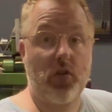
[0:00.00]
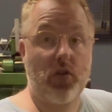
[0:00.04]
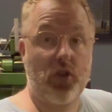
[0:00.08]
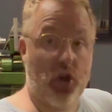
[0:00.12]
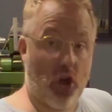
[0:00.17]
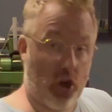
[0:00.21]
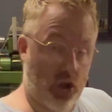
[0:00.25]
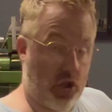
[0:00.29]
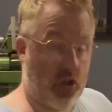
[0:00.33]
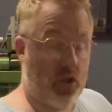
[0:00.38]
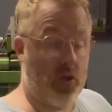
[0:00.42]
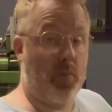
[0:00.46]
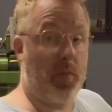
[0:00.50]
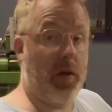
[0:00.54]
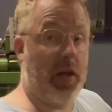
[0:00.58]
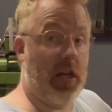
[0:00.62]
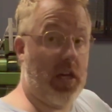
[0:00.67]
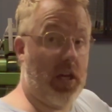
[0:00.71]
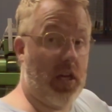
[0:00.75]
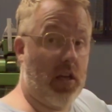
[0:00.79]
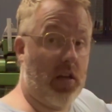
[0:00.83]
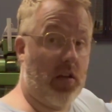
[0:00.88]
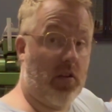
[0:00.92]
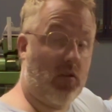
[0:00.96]
just
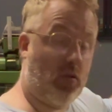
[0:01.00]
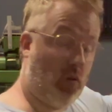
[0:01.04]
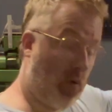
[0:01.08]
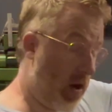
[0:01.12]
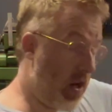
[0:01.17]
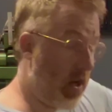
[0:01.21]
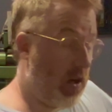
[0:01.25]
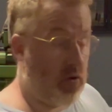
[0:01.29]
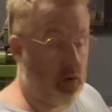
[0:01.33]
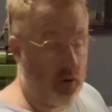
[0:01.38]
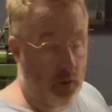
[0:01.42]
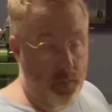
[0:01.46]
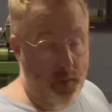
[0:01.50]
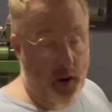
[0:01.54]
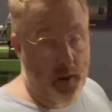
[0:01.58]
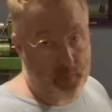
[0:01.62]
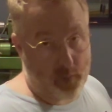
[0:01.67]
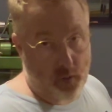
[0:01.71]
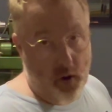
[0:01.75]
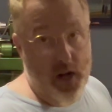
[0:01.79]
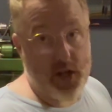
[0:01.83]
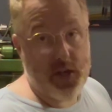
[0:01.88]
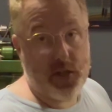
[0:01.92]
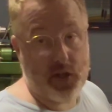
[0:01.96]
into the
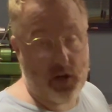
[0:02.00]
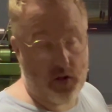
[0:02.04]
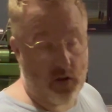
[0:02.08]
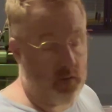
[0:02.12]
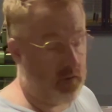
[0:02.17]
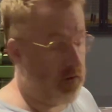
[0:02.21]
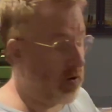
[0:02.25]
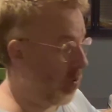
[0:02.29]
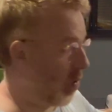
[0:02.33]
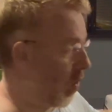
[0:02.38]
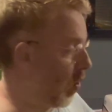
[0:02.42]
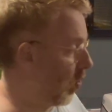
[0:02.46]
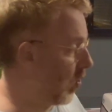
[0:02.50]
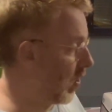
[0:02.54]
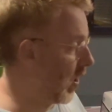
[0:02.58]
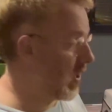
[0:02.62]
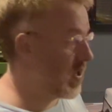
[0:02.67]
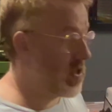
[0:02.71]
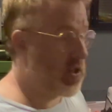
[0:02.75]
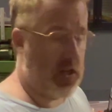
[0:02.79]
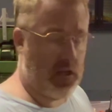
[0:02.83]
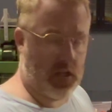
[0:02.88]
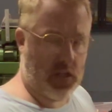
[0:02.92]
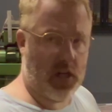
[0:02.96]
preparation of the roll
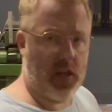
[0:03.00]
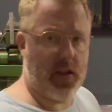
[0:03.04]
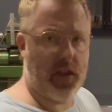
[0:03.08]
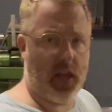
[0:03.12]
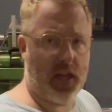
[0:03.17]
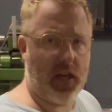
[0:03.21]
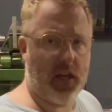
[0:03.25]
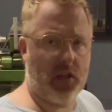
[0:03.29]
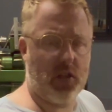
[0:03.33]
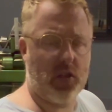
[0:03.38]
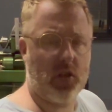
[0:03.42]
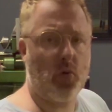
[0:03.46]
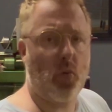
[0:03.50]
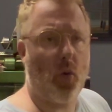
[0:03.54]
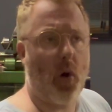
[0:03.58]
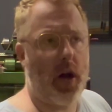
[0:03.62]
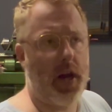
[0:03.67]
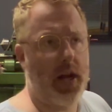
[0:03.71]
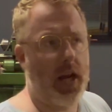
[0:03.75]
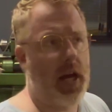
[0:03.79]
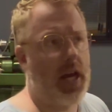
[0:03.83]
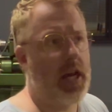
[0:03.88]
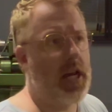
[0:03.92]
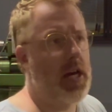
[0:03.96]
cage, since I think it's
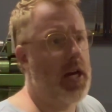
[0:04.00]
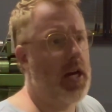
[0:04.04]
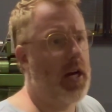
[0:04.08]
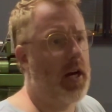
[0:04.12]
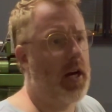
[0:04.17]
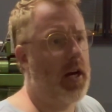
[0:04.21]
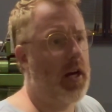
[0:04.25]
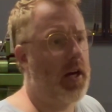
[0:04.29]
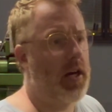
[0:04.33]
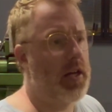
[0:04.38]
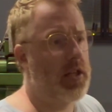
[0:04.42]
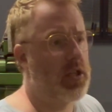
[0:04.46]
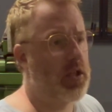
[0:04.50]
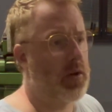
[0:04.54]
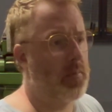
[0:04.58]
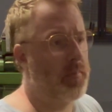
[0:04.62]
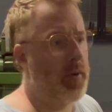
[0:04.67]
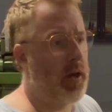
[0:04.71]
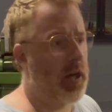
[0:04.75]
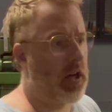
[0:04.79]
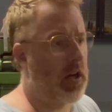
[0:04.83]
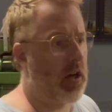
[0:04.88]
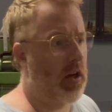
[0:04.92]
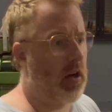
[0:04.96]
quite it's a
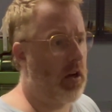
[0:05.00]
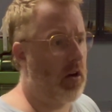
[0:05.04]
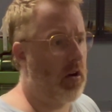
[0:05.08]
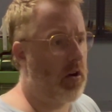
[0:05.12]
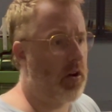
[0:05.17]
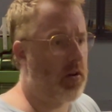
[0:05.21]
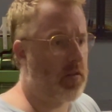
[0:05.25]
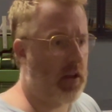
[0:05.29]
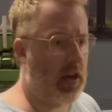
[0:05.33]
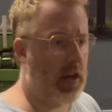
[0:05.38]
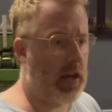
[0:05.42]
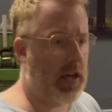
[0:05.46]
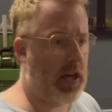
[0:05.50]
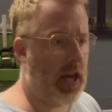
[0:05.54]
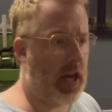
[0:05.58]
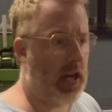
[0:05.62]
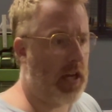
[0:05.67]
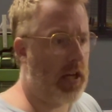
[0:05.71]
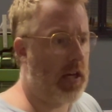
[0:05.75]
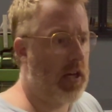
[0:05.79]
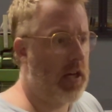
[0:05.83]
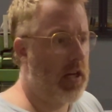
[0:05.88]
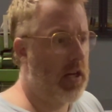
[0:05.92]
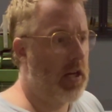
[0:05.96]
big
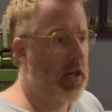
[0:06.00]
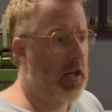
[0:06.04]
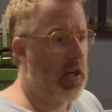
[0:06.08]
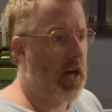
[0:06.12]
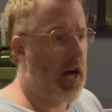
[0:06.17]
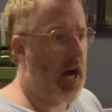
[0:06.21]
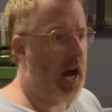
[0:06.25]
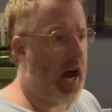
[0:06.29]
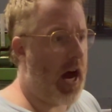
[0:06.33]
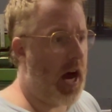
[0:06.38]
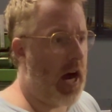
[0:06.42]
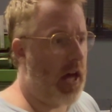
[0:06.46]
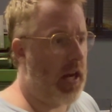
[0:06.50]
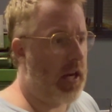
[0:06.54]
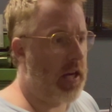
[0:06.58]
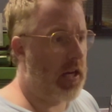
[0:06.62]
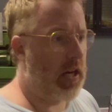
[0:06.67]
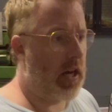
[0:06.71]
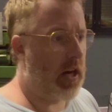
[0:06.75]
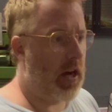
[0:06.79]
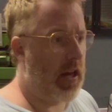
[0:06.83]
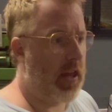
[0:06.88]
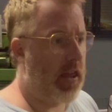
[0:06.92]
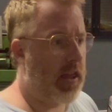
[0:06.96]
undertaking. And
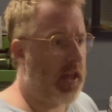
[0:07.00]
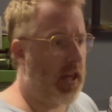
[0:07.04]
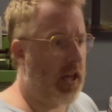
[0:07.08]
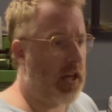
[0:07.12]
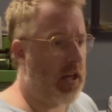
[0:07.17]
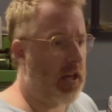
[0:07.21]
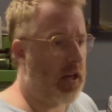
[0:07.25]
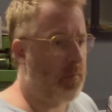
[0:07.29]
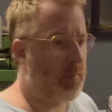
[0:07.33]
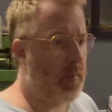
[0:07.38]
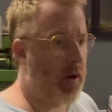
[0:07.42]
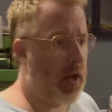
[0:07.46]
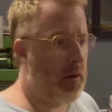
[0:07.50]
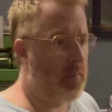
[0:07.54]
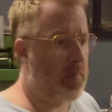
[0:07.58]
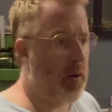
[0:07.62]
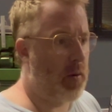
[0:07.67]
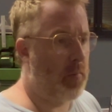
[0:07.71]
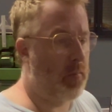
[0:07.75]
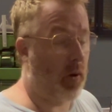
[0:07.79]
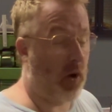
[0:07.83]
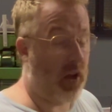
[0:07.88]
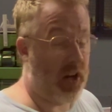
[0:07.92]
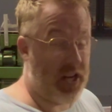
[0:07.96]
I think many
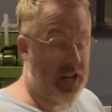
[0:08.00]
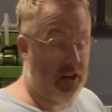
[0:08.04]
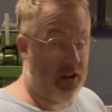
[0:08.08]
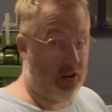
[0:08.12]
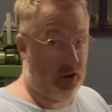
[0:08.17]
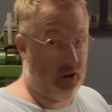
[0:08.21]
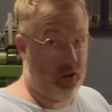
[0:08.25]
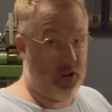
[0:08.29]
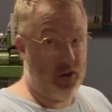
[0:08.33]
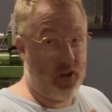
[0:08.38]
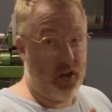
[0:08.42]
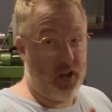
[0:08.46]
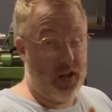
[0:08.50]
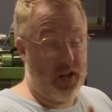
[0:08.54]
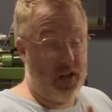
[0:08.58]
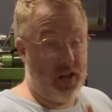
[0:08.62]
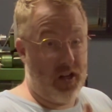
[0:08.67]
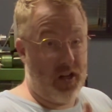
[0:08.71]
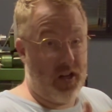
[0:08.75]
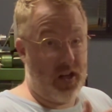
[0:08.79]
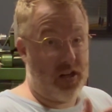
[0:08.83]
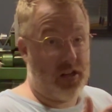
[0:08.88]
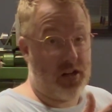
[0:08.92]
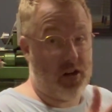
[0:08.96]
people either
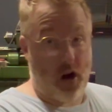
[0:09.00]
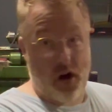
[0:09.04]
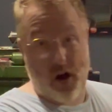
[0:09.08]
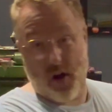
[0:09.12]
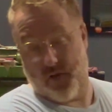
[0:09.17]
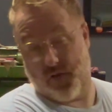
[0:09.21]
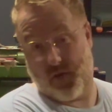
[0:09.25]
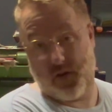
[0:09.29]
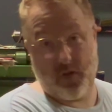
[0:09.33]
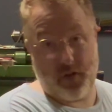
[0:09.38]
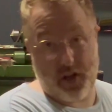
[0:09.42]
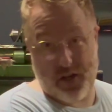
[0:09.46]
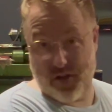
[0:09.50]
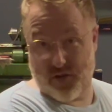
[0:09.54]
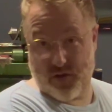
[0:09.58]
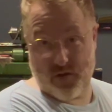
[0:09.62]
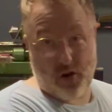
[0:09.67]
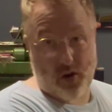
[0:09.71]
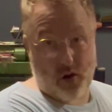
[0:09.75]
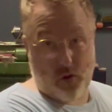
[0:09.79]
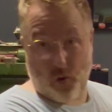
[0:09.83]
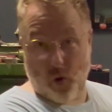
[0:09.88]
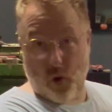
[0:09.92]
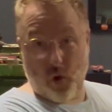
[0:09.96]
can't
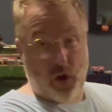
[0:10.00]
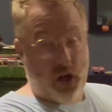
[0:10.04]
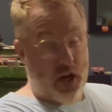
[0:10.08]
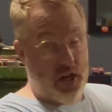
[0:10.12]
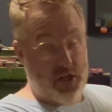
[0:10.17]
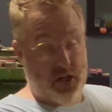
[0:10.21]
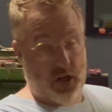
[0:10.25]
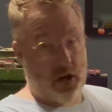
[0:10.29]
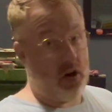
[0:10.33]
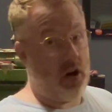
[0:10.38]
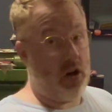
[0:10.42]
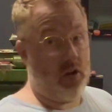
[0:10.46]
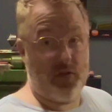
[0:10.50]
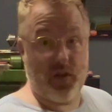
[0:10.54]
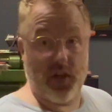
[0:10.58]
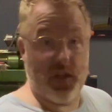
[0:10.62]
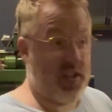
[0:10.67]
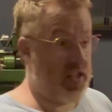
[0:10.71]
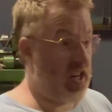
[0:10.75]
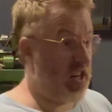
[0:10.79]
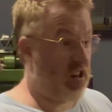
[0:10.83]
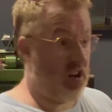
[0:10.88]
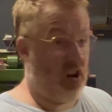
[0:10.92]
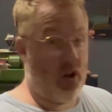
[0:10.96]
install roll cage at all
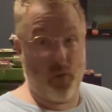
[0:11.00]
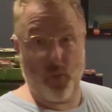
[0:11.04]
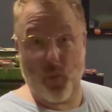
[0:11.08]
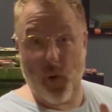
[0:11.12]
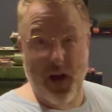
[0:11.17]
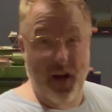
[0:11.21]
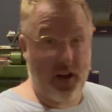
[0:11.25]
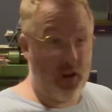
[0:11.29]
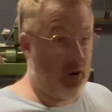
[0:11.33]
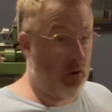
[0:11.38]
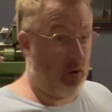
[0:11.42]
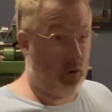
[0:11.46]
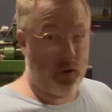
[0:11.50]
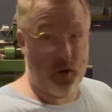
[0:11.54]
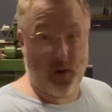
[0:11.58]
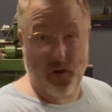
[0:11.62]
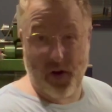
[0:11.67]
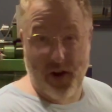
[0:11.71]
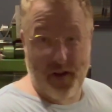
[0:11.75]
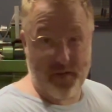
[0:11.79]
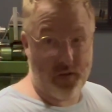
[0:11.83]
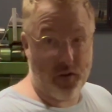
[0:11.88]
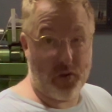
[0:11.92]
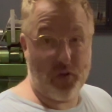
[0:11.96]
since they can't weld, or don't
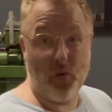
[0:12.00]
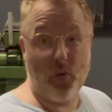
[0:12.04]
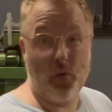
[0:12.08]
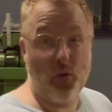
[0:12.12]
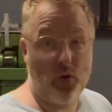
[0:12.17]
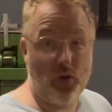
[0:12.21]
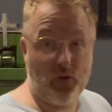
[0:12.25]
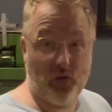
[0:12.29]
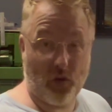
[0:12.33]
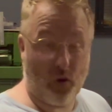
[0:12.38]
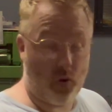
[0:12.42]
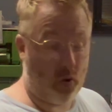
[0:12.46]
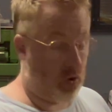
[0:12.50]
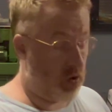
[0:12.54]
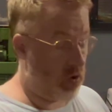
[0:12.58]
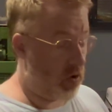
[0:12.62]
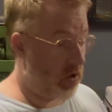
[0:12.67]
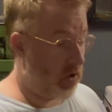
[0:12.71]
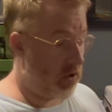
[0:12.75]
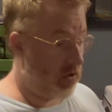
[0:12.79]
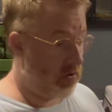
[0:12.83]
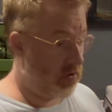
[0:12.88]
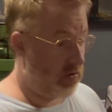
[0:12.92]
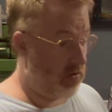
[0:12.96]
have the tools,
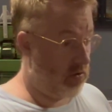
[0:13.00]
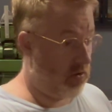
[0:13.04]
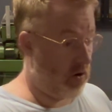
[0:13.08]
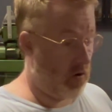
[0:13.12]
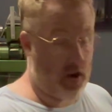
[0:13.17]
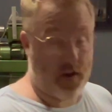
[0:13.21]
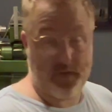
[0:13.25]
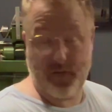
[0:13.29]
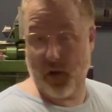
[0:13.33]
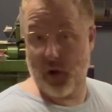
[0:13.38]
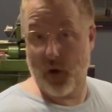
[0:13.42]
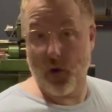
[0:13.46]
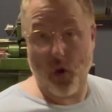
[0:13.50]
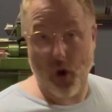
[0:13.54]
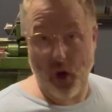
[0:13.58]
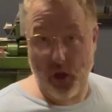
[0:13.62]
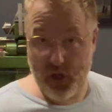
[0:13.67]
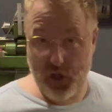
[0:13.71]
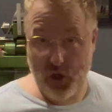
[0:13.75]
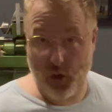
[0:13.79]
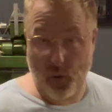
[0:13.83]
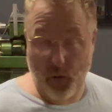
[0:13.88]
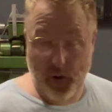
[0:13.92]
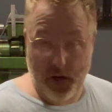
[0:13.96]
or don't have the
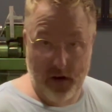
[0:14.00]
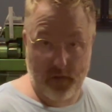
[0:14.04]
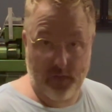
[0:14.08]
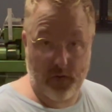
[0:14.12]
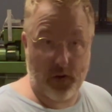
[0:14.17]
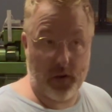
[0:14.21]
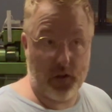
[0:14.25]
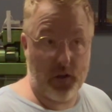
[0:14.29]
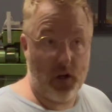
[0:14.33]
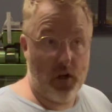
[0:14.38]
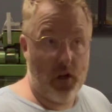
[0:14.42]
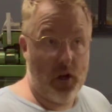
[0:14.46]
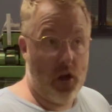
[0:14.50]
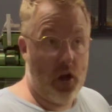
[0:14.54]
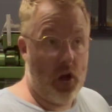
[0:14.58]
knowledge, or whatever.